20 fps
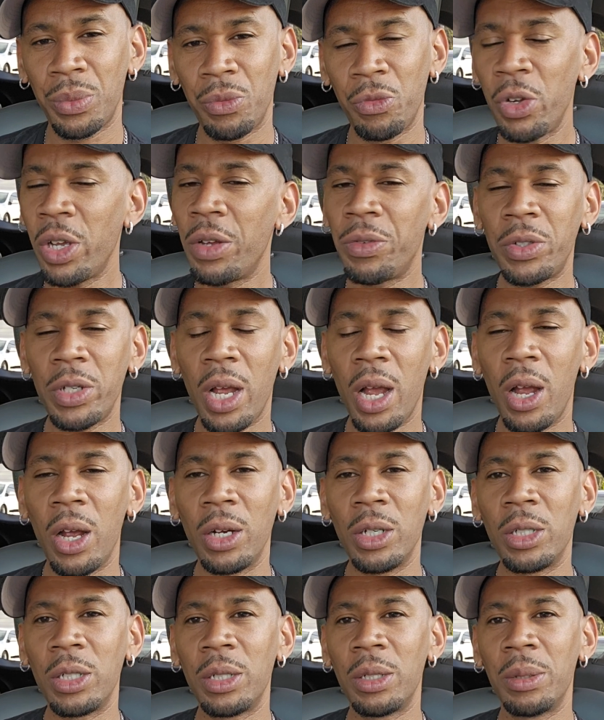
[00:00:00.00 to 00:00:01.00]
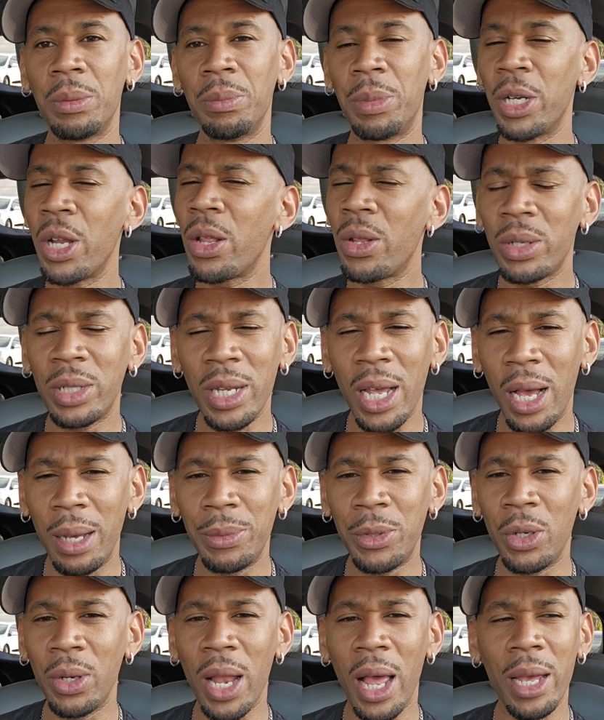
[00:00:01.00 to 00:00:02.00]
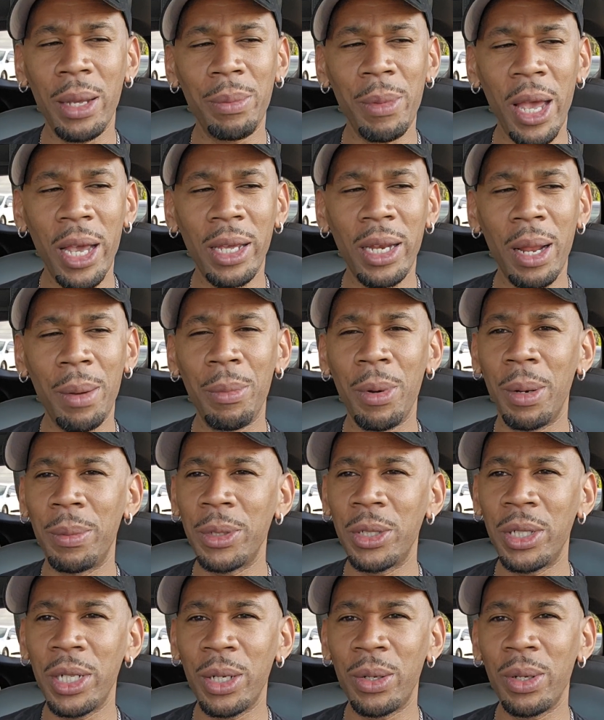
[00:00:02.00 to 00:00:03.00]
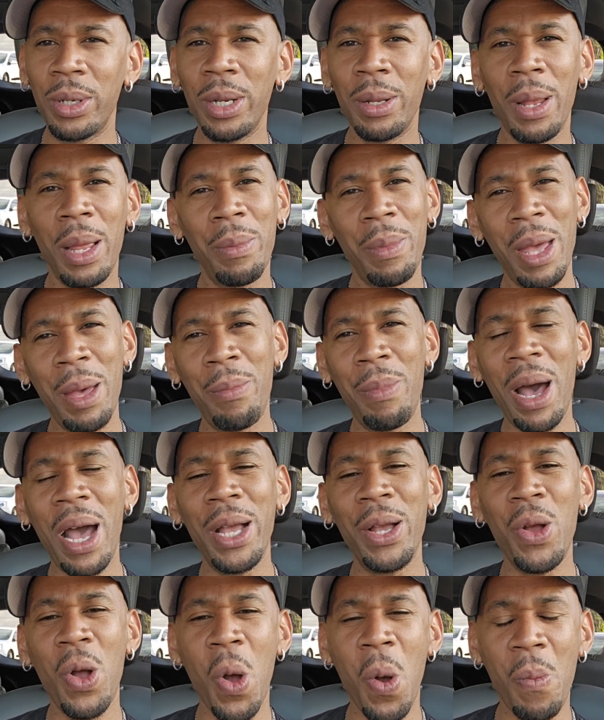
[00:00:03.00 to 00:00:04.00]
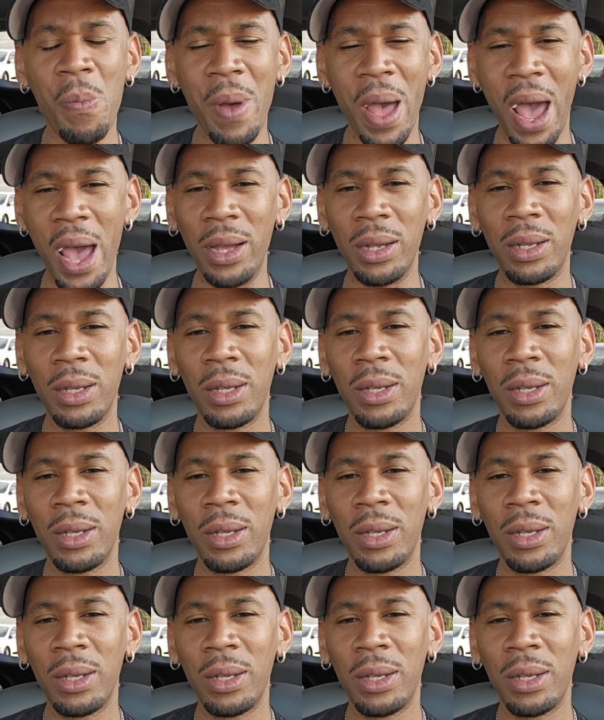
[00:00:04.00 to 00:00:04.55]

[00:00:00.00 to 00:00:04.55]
Free of charge. But other times you're like, man, can I bum a cigarette? They're like, man, buy your own pack.